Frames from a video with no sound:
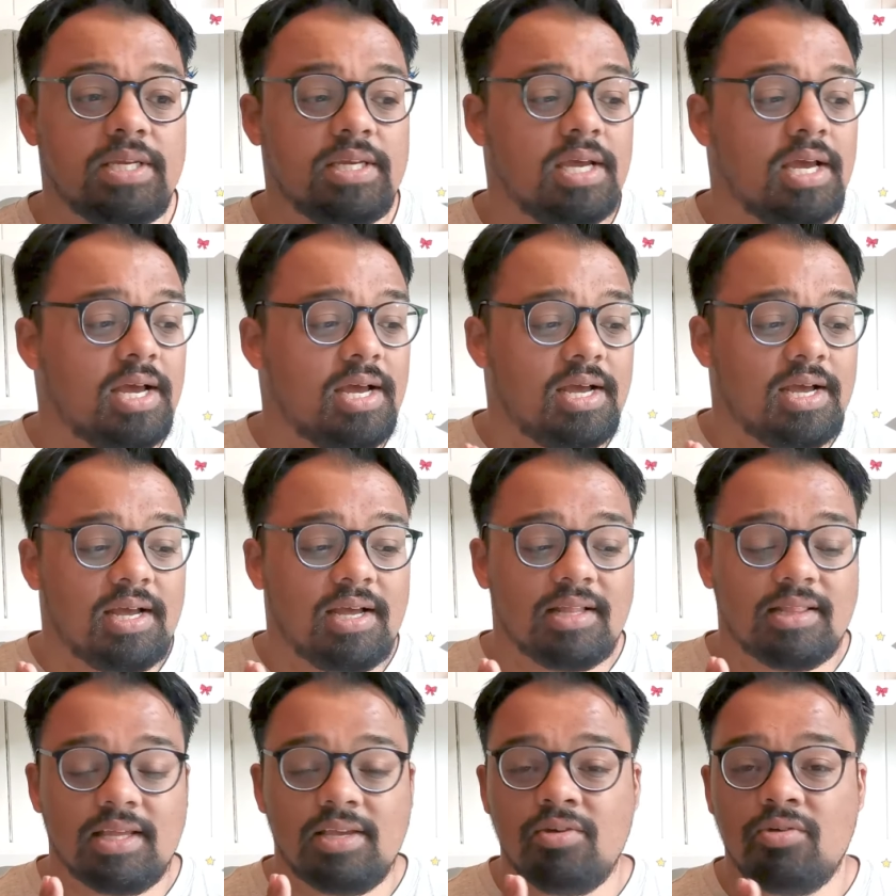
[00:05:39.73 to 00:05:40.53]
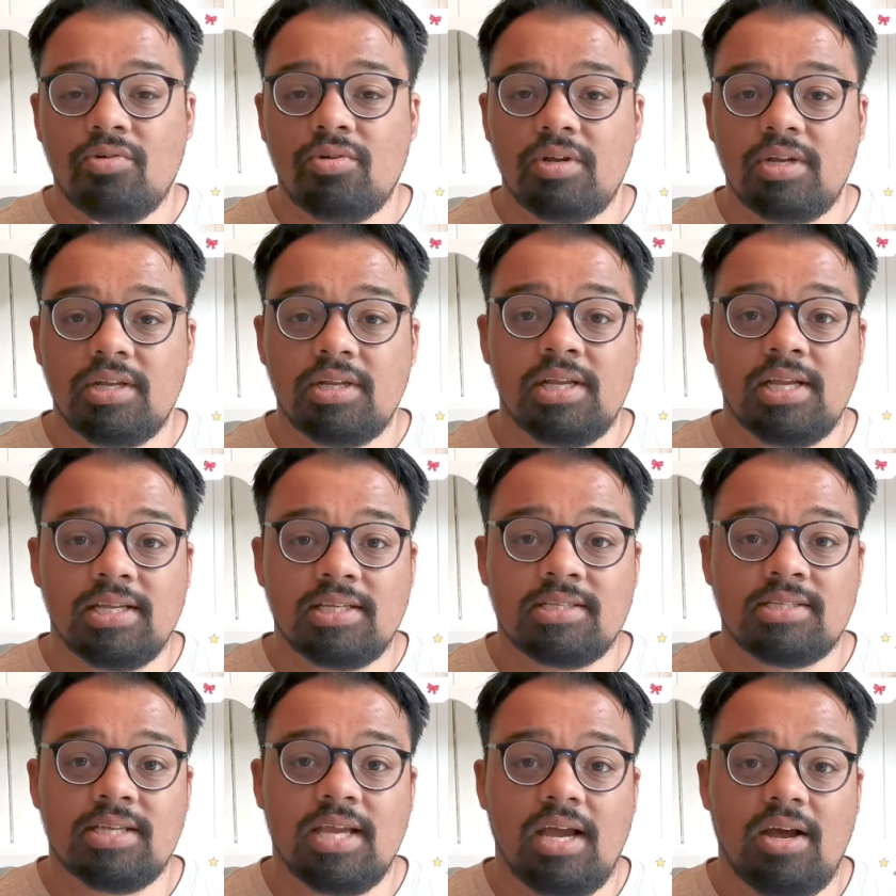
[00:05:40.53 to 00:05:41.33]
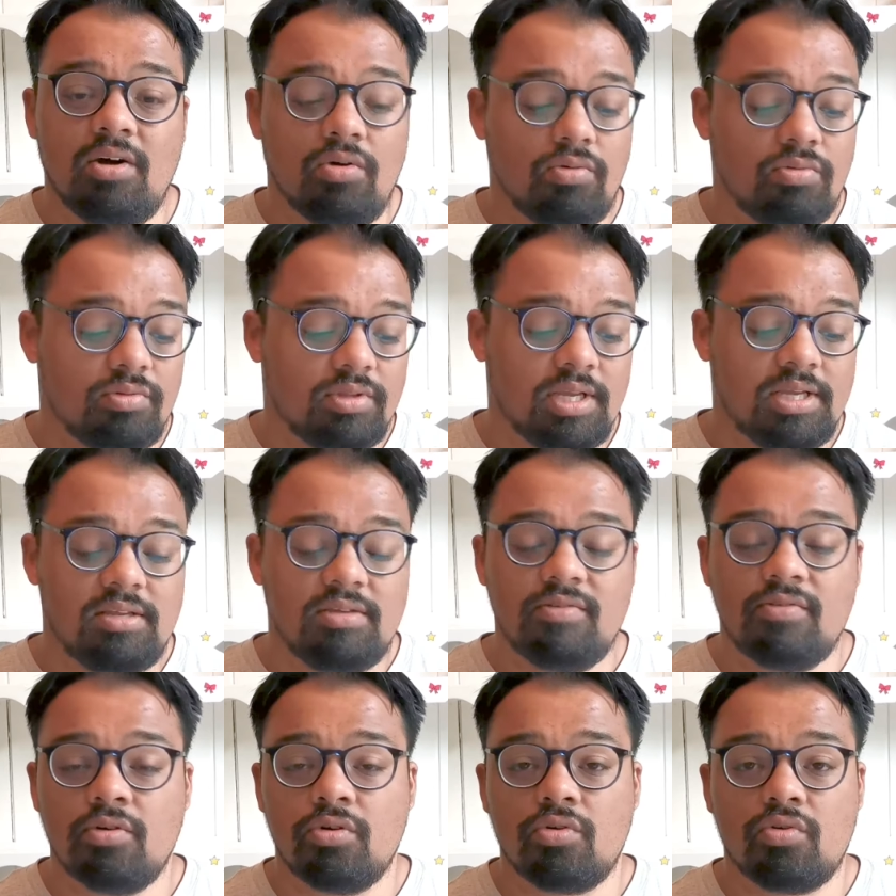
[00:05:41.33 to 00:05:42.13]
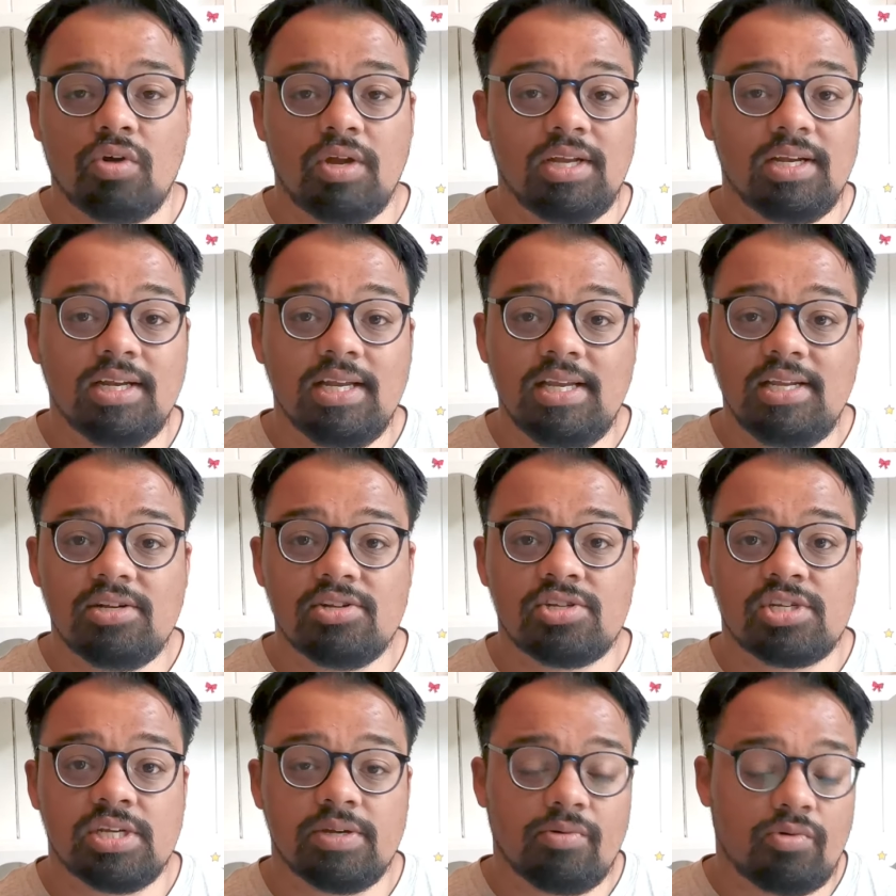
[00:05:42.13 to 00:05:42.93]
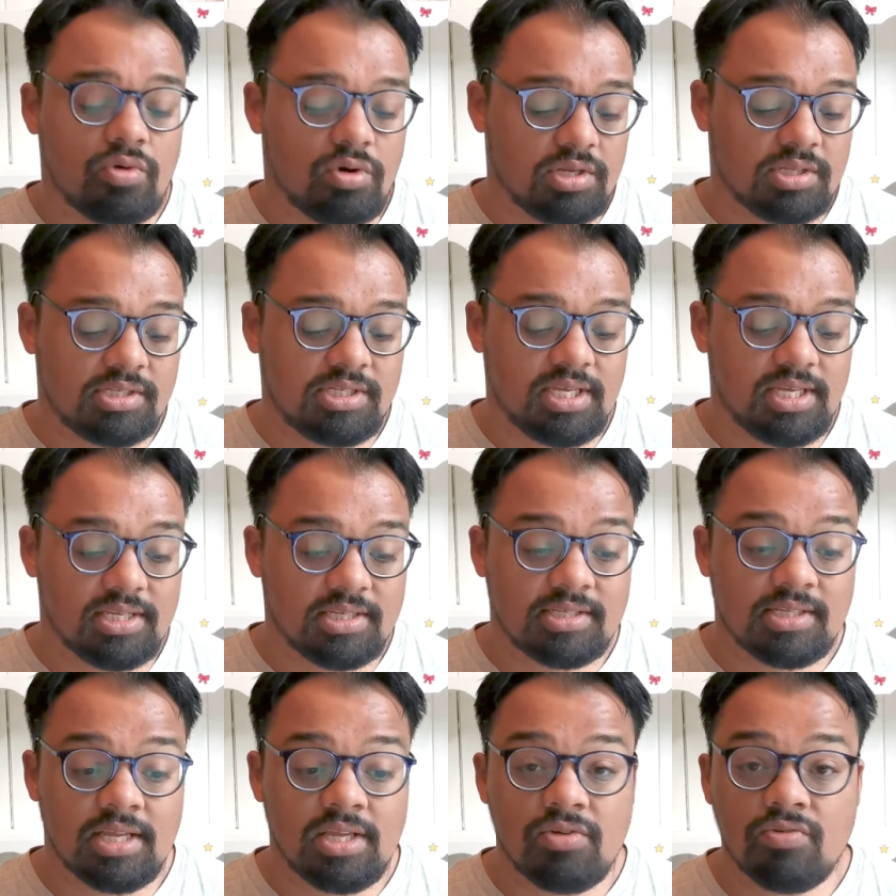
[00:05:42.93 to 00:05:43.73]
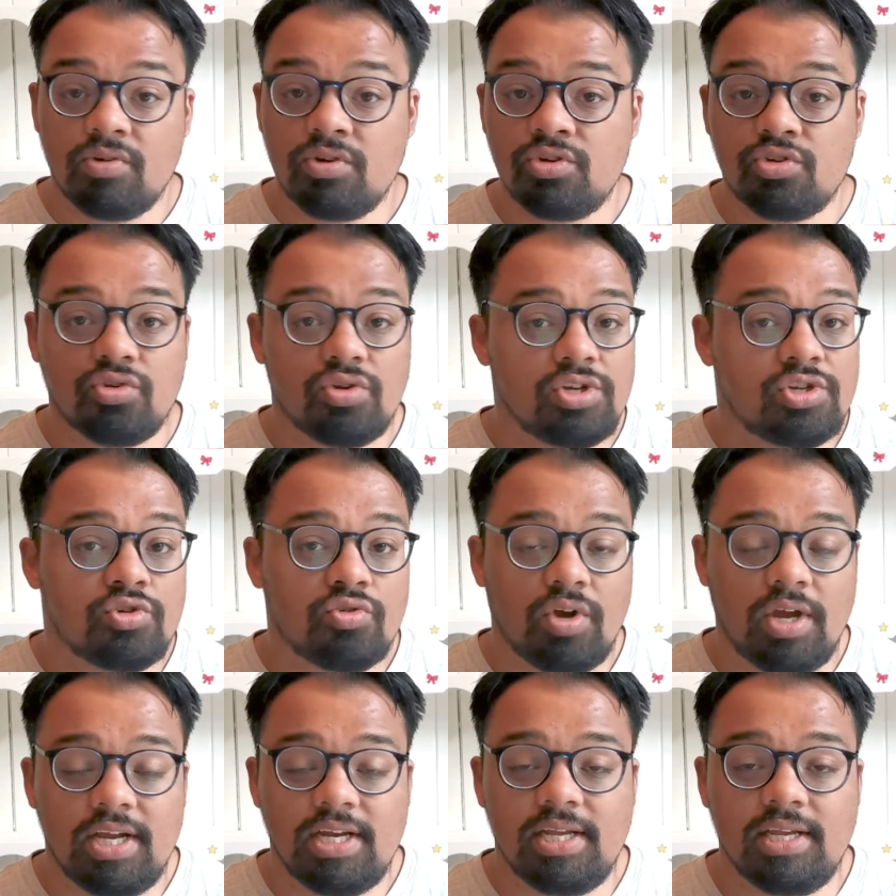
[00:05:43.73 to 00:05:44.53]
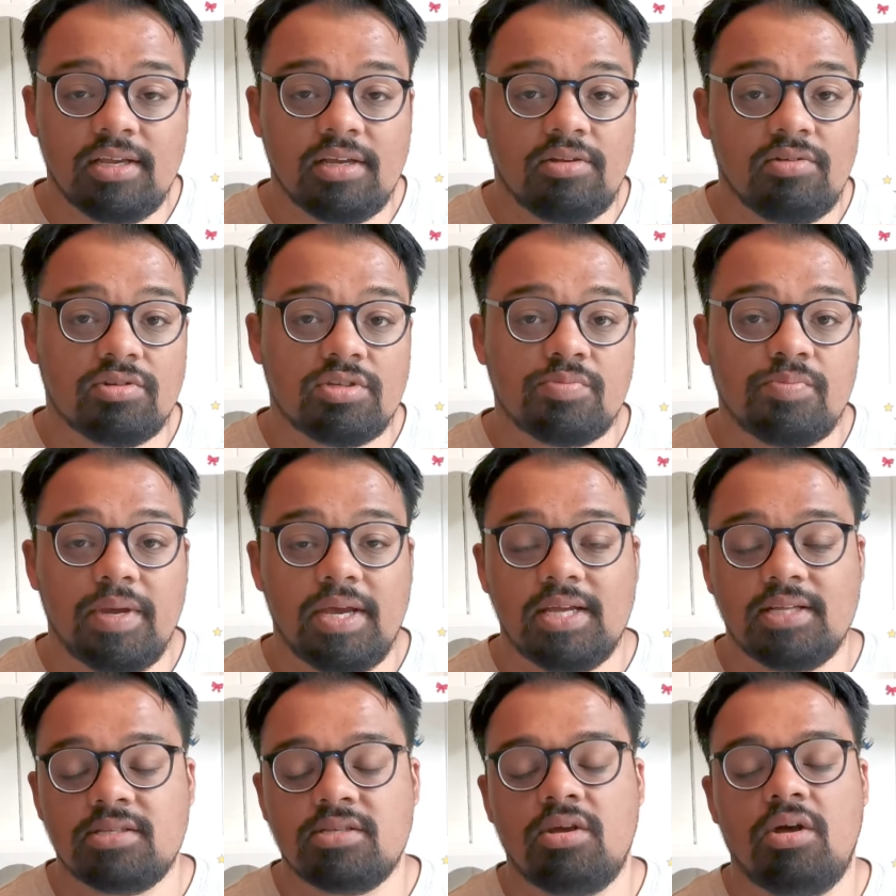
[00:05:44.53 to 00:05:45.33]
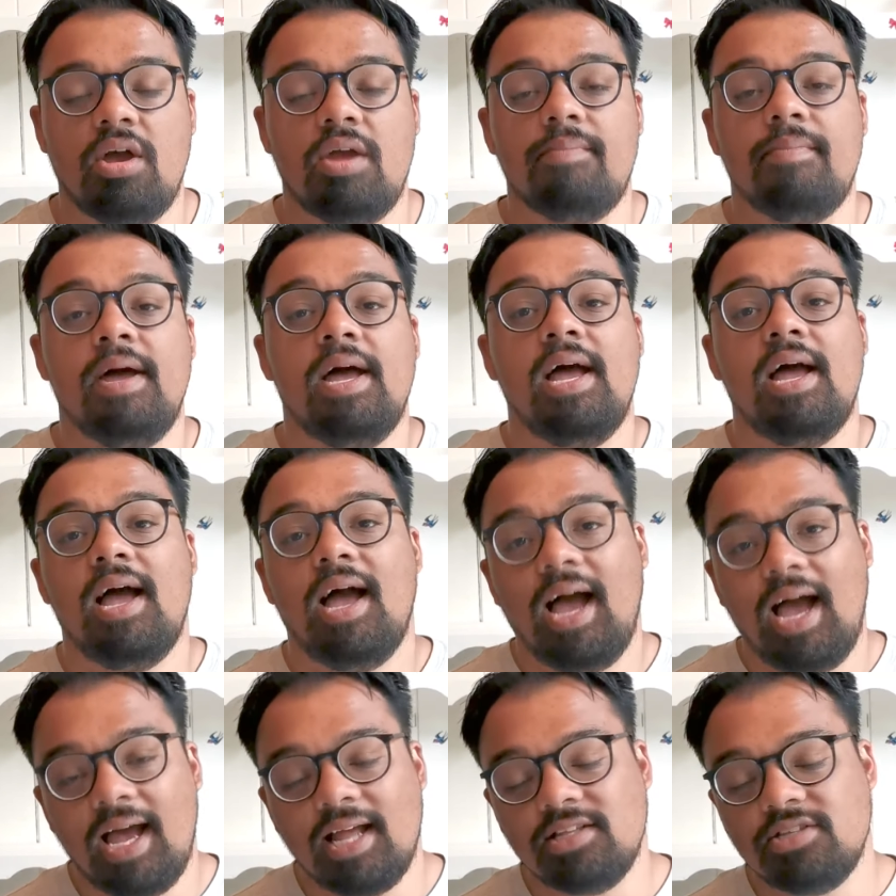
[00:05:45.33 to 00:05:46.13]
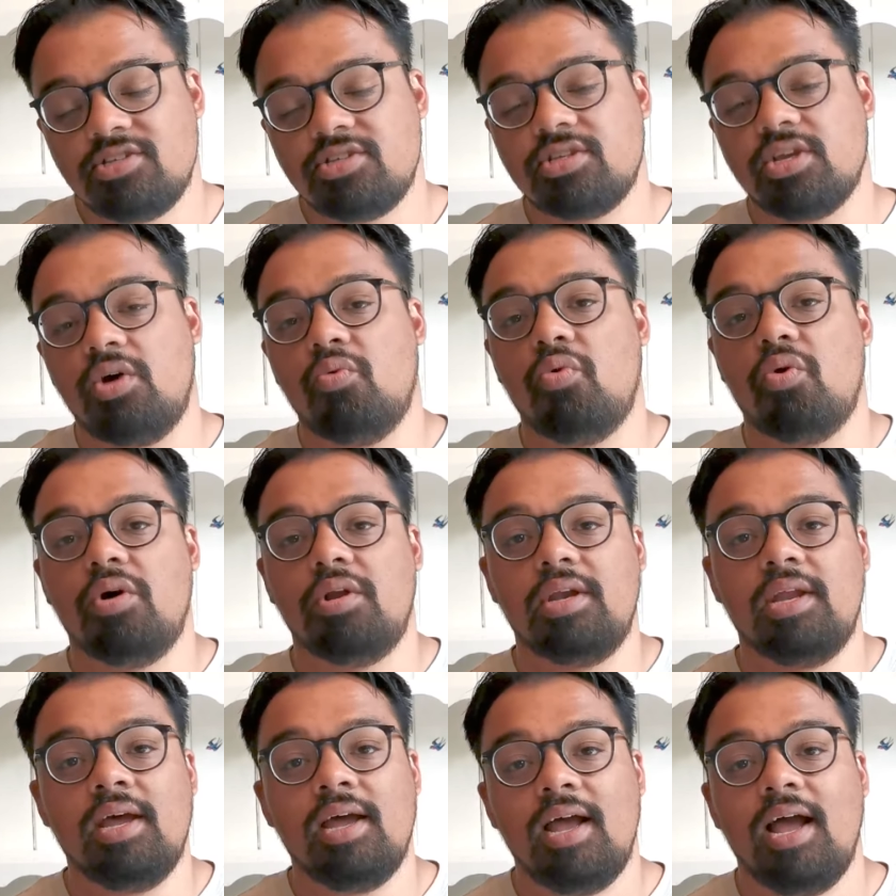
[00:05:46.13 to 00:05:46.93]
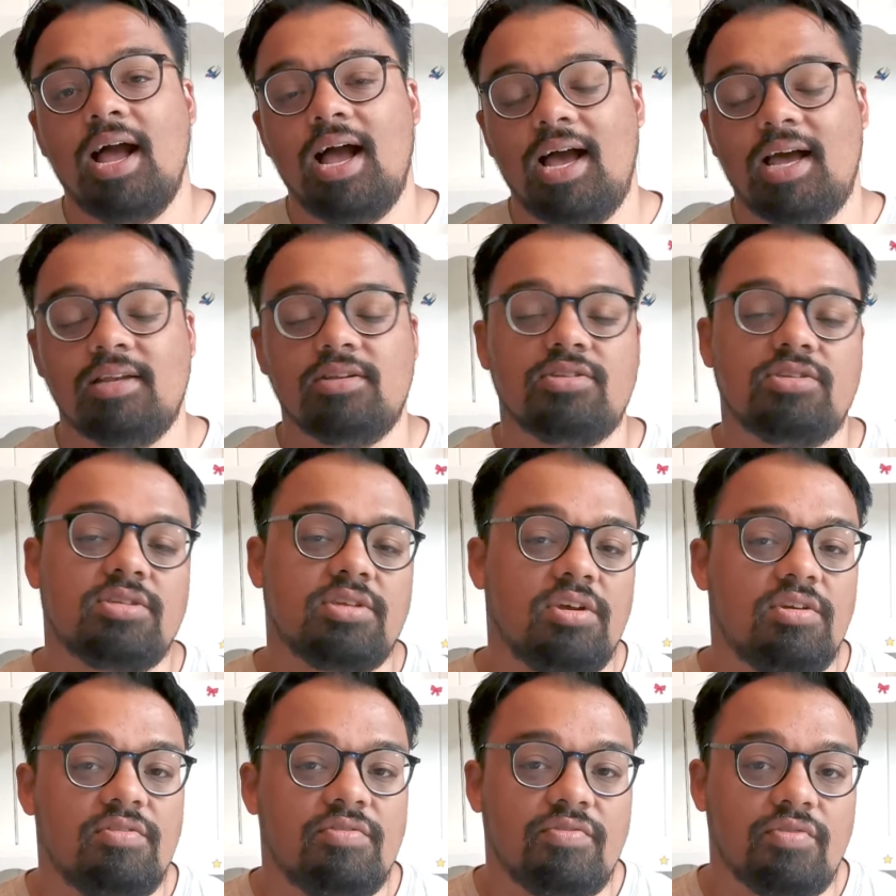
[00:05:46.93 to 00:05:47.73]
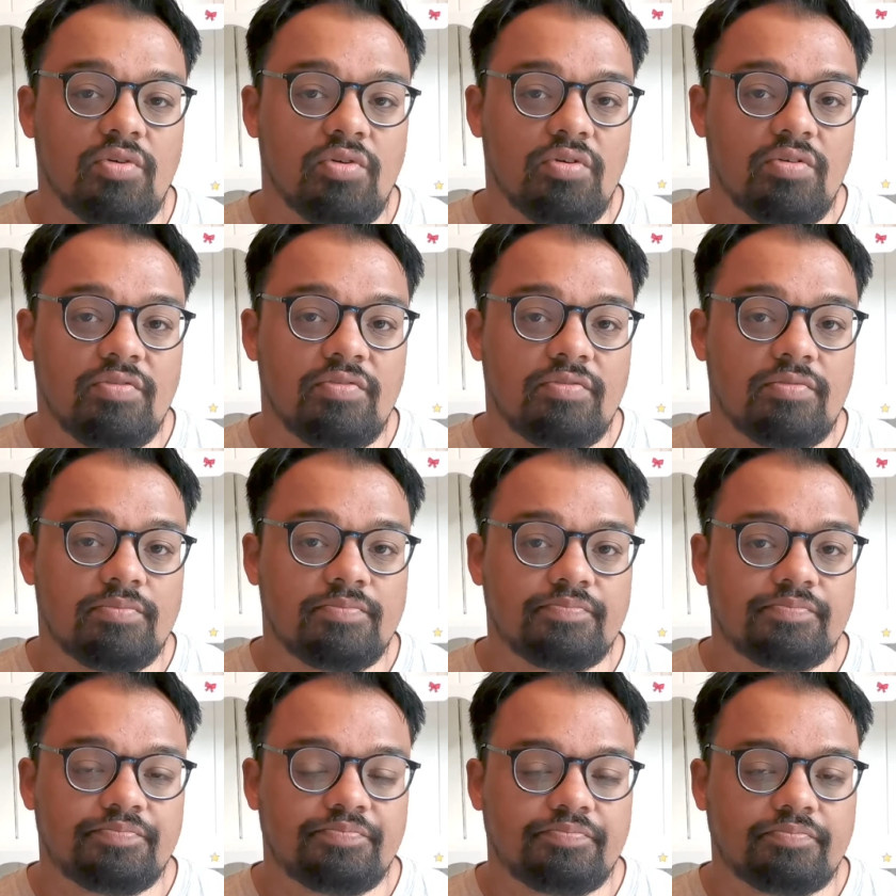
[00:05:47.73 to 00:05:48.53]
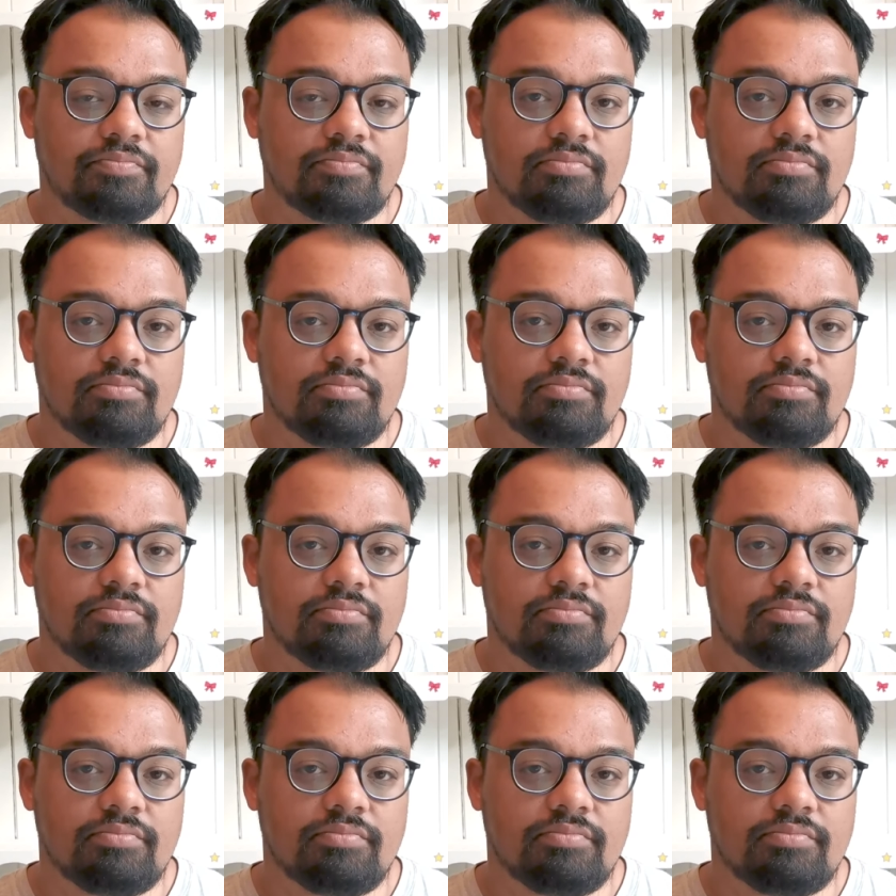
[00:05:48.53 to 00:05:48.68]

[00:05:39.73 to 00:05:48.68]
It could be that you're good at Excel, that you've got great leadership qualities, that you enjoy trading in your spare time, and so on and so forth.